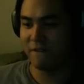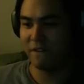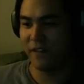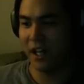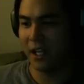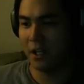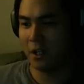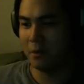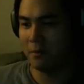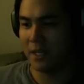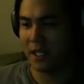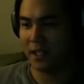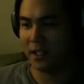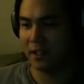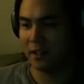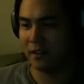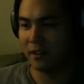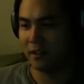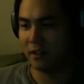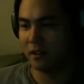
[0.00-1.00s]
Follow me!
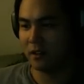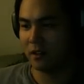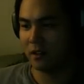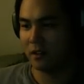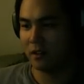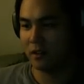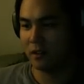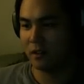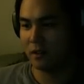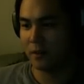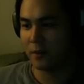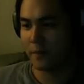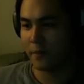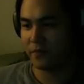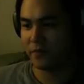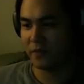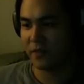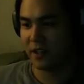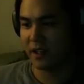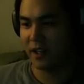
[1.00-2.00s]

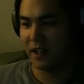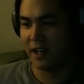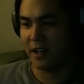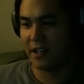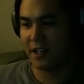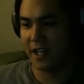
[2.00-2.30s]
And